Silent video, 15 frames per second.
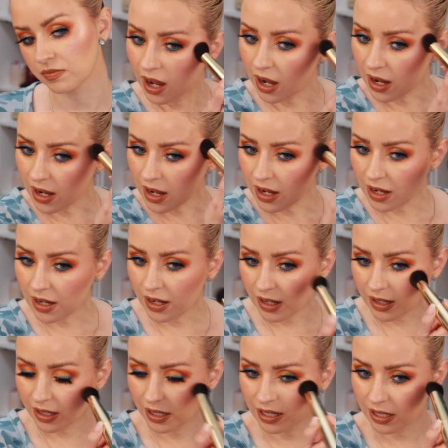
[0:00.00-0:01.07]

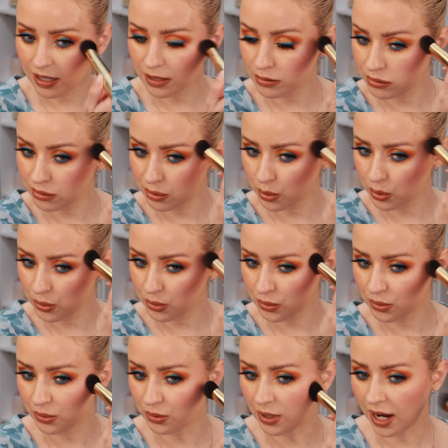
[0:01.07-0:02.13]
Uh,
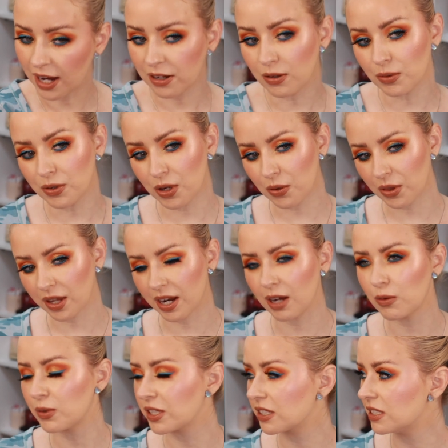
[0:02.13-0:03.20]
ooh, I don't know that I
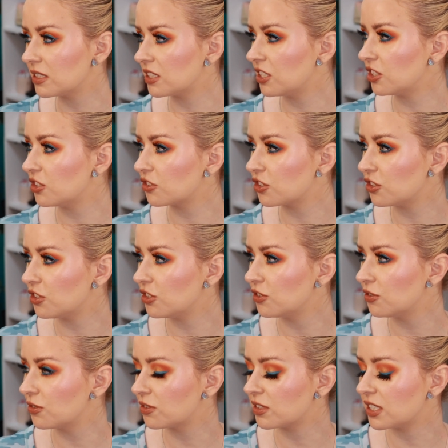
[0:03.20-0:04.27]
would continue to
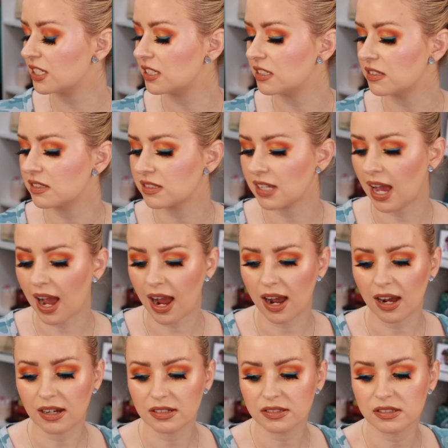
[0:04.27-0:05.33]
use these
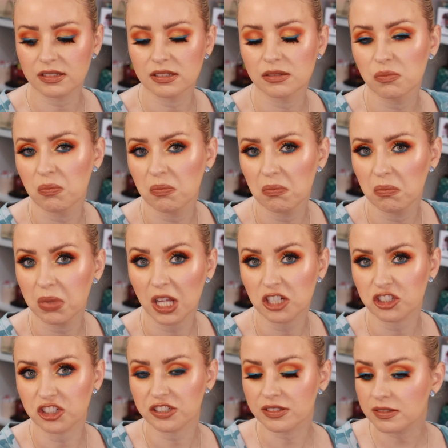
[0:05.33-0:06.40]
as
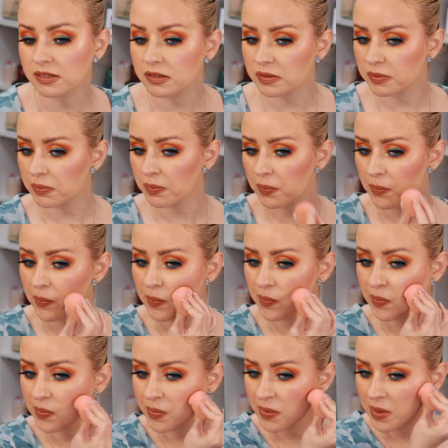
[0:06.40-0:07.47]
blushes.
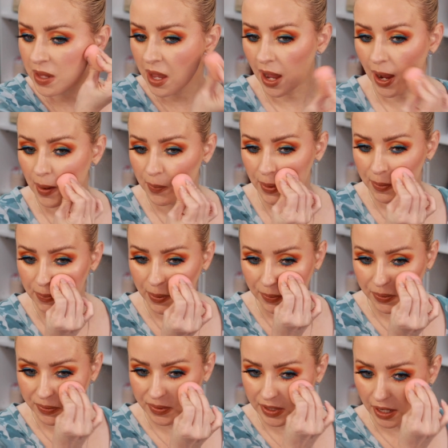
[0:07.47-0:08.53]
I would
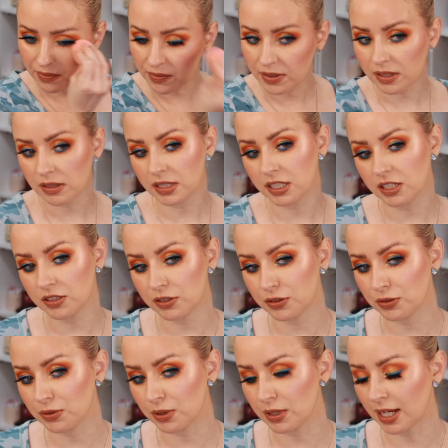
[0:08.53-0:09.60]
most definitely
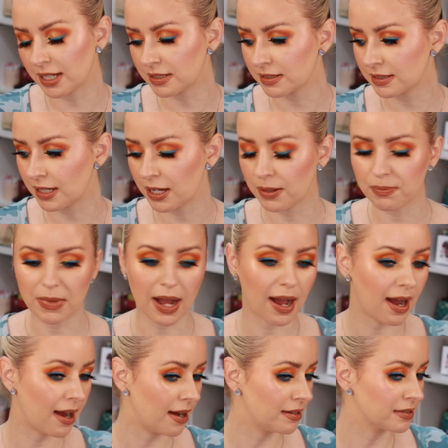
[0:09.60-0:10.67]
utilize them
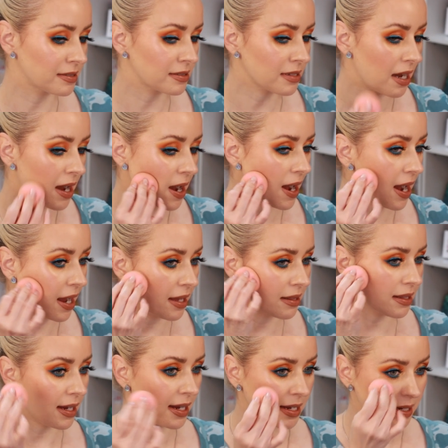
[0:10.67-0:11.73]
as
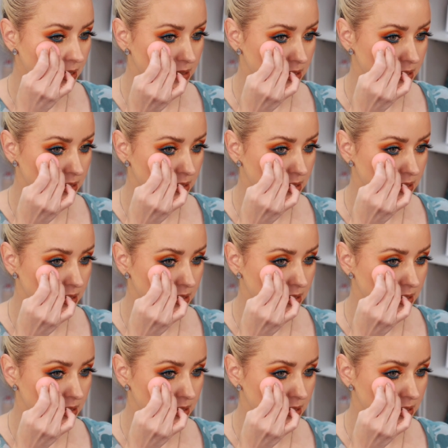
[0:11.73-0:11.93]
highlight,